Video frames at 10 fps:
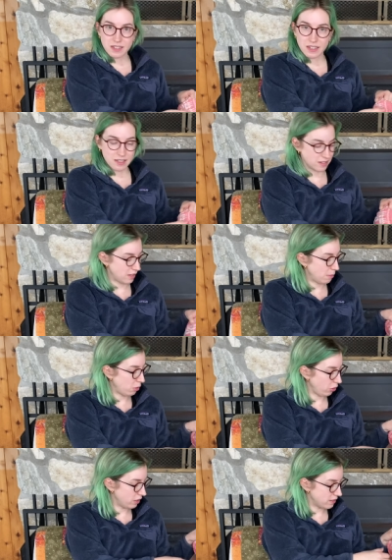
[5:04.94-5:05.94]
since I
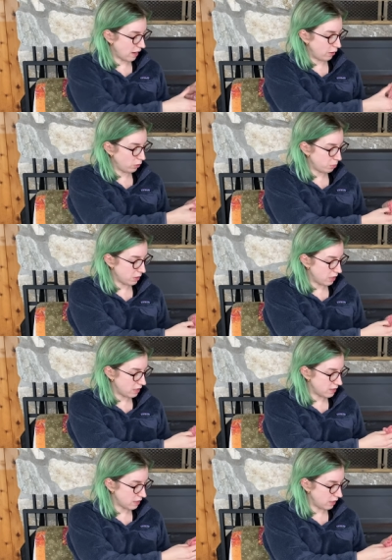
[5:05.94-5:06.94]
pulled this out, but
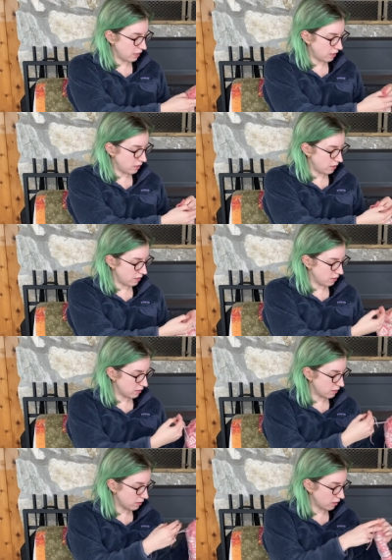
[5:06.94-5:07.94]
this
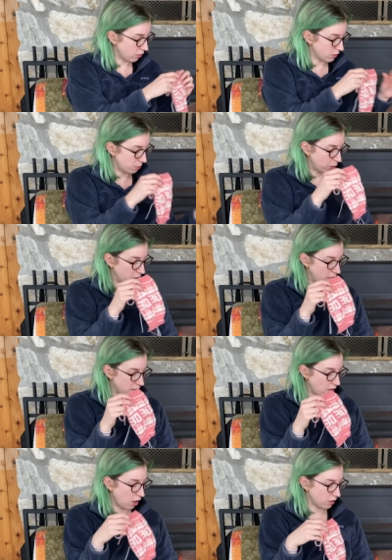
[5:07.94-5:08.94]
is those birthday
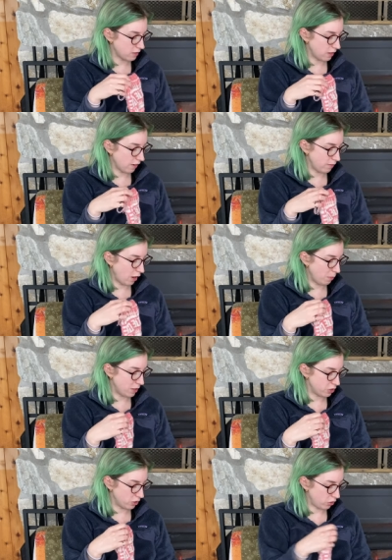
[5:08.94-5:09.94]
socks that I've now
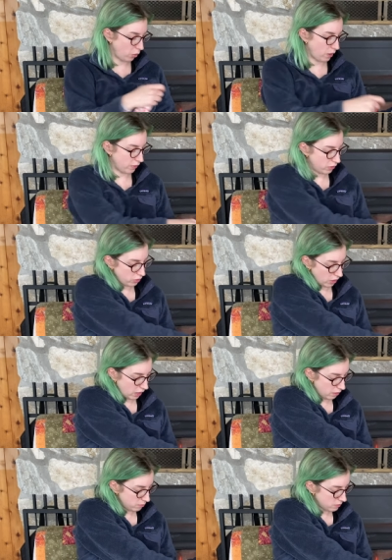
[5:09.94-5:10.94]
mentioned quite a few
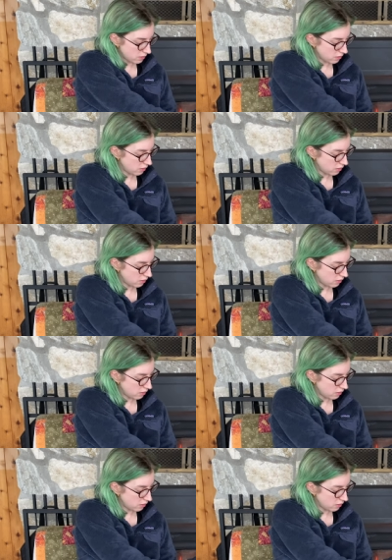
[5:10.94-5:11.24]
times.